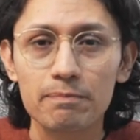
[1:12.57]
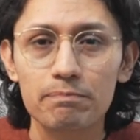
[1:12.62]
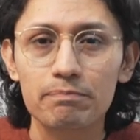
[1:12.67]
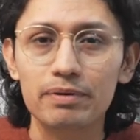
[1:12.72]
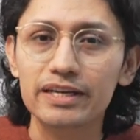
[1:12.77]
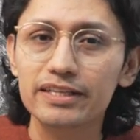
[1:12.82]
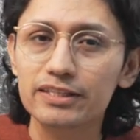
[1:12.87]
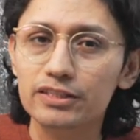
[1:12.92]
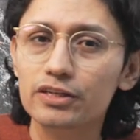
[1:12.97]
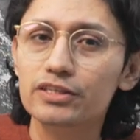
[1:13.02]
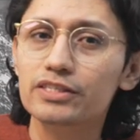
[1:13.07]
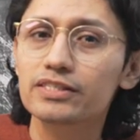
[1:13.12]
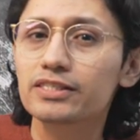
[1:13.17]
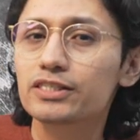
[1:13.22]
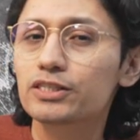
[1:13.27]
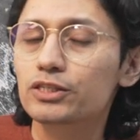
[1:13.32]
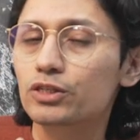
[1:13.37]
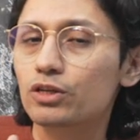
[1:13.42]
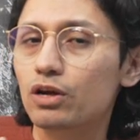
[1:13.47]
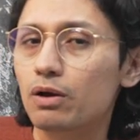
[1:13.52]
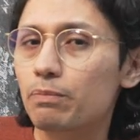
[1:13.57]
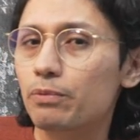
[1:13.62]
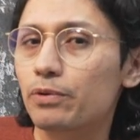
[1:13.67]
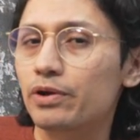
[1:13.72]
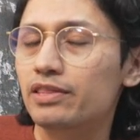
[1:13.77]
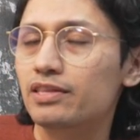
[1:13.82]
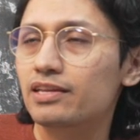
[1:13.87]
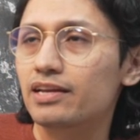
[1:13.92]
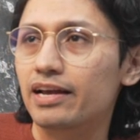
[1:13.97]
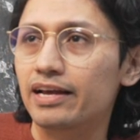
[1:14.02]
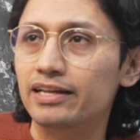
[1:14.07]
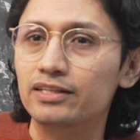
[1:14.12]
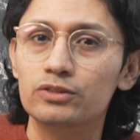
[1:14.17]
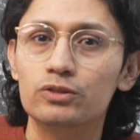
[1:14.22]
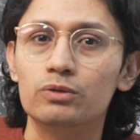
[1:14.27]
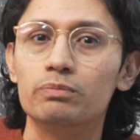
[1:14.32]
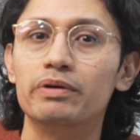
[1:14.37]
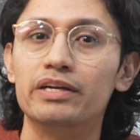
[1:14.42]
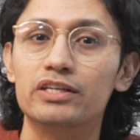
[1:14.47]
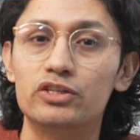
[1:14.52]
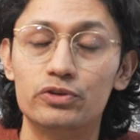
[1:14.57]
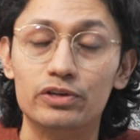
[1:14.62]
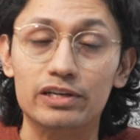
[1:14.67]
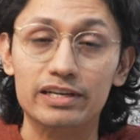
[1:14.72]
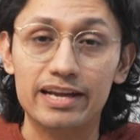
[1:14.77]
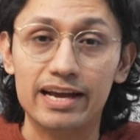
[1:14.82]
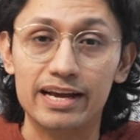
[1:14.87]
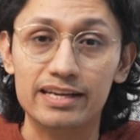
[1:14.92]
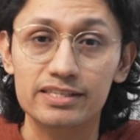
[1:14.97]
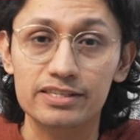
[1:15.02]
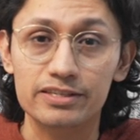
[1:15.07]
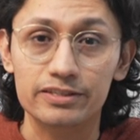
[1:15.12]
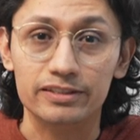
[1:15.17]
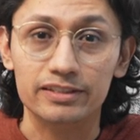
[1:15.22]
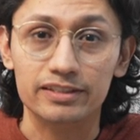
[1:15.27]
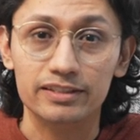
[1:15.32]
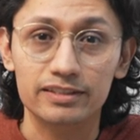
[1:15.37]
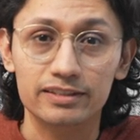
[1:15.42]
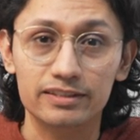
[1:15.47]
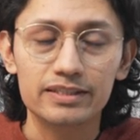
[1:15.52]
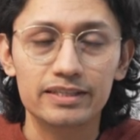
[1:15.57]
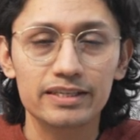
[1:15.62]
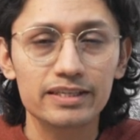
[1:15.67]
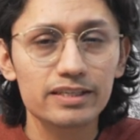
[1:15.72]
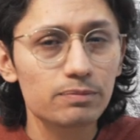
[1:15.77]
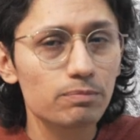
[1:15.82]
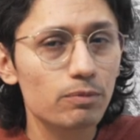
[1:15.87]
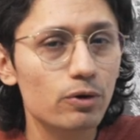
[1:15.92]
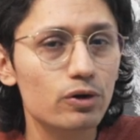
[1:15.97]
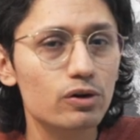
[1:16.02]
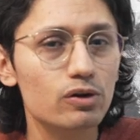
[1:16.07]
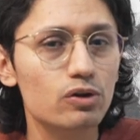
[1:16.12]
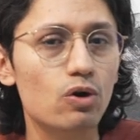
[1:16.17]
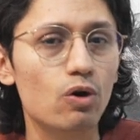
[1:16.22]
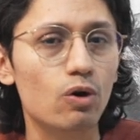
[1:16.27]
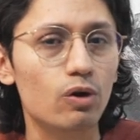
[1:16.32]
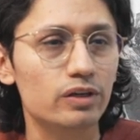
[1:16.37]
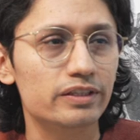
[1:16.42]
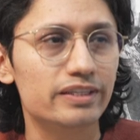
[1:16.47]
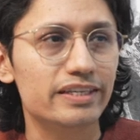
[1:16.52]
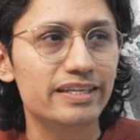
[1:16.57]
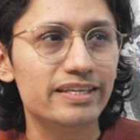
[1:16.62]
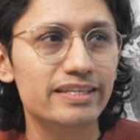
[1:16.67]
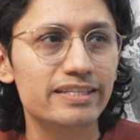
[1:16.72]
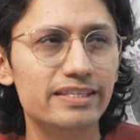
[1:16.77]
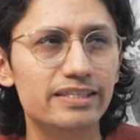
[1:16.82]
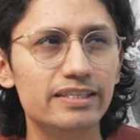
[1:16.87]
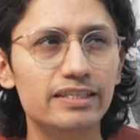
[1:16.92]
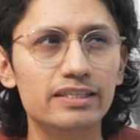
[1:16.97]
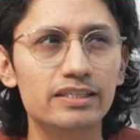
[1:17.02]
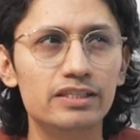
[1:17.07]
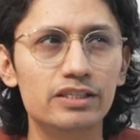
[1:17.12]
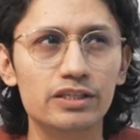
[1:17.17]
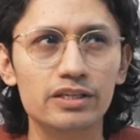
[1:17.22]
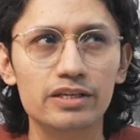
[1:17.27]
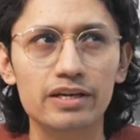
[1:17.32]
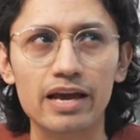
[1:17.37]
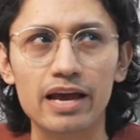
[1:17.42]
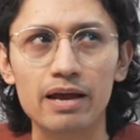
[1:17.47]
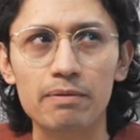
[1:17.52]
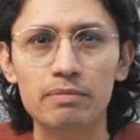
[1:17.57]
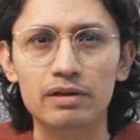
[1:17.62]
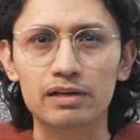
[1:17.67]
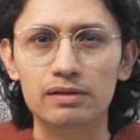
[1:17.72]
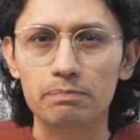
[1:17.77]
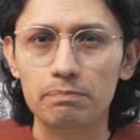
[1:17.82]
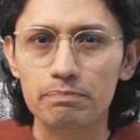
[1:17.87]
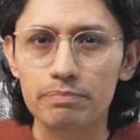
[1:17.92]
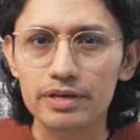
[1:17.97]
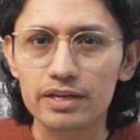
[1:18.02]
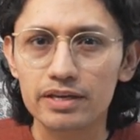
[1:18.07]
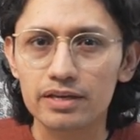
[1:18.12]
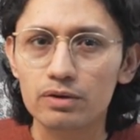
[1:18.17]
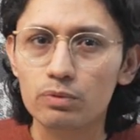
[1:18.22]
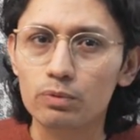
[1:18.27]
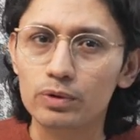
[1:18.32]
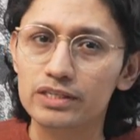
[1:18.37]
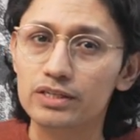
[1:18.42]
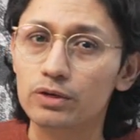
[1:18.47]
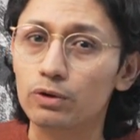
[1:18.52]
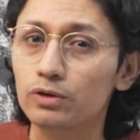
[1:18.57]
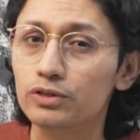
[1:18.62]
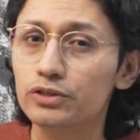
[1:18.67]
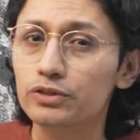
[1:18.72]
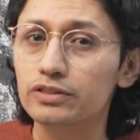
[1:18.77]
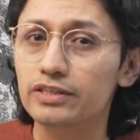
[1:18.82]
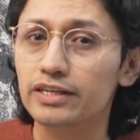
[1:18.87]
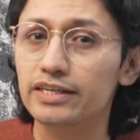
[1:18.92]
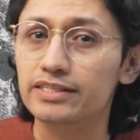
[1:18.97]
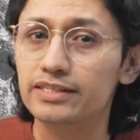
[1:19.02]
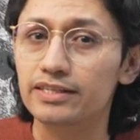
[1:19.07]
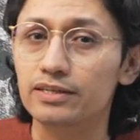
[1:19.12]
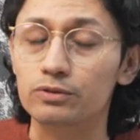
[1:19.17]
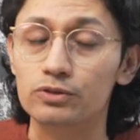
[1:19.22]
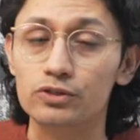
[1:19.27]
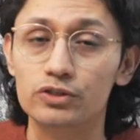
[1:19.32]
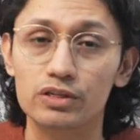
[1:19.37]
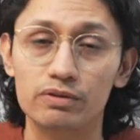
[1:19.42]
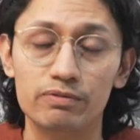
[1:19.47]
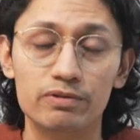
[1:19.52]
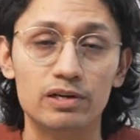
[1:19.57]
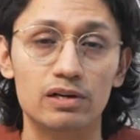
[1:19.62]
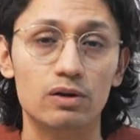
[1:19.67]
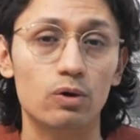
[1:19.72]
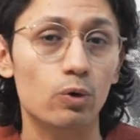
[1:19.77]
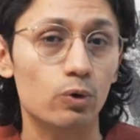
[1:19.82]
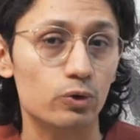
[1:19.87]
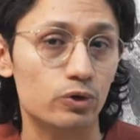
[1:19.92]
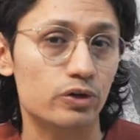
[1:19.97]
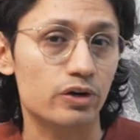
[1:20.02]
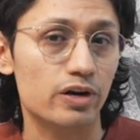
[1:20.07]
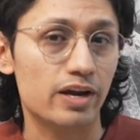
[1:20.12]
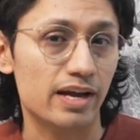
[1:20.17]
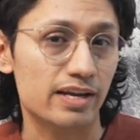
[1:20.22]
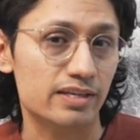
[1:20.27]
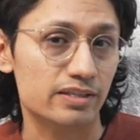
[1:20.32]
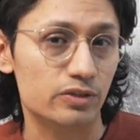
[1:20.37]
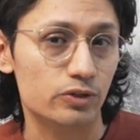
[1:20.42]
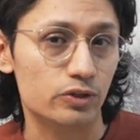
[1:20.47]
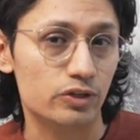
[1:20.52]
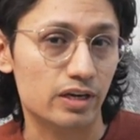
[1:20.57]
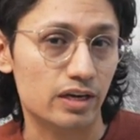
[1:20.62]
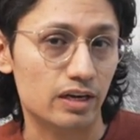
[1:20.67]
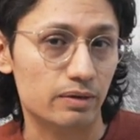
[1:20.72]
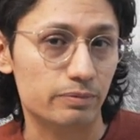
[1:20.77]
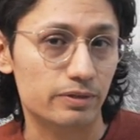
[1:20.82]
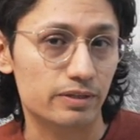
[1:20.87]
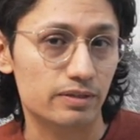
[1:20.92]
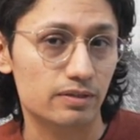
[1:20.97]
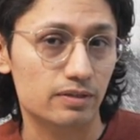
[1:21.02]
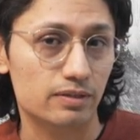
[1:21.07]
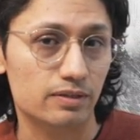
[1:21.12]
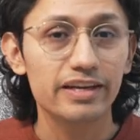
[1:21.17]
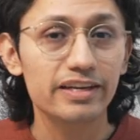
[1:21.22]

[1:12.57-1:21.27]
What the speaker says: But it doesn't stop with endometrial cancer. This model called ECgMLP was also tested on several other cancer types.